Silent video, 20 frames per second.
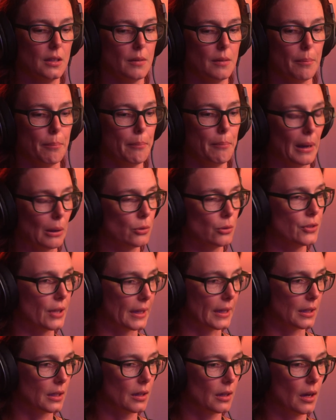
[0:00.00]

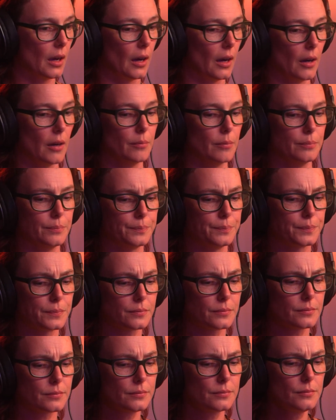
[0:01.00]
melting.
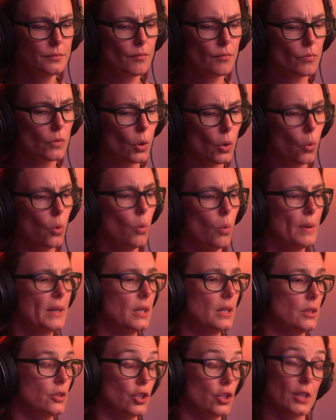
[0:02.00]
Or we
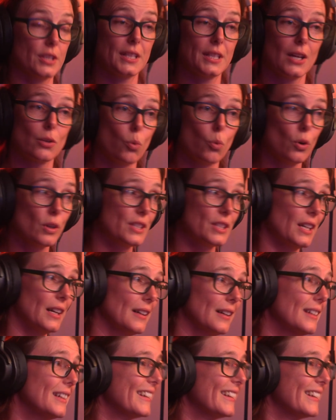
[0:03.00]
can just add water,